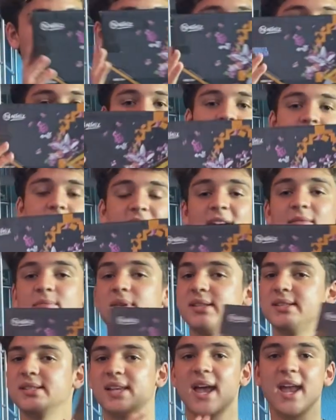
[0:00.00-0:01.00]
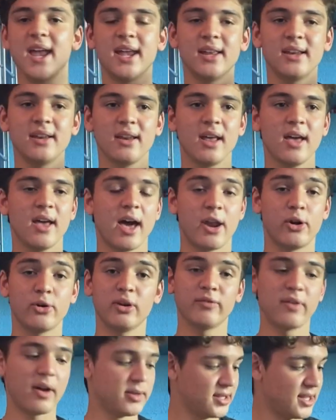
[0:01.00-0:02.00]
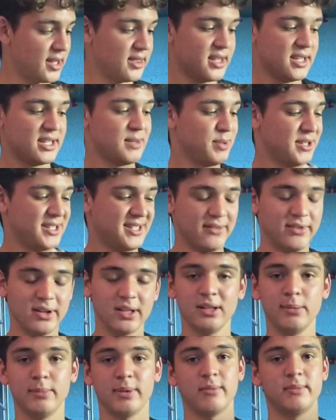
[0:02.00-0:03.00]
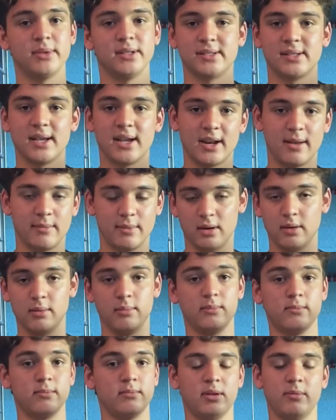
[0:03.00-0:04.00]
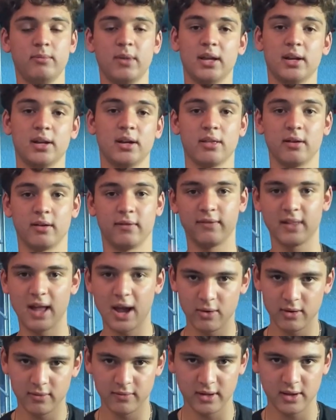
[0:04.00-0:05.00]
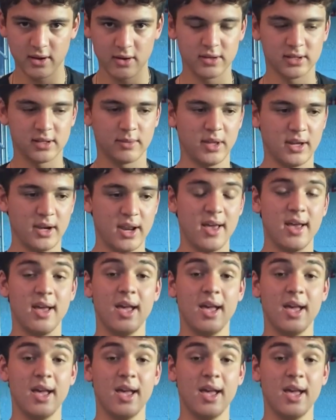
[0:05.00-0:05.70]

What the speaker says: This, I've been saying, I don't know if I've said this specifically, but I've been saying I'm gonna be making another flower video or something.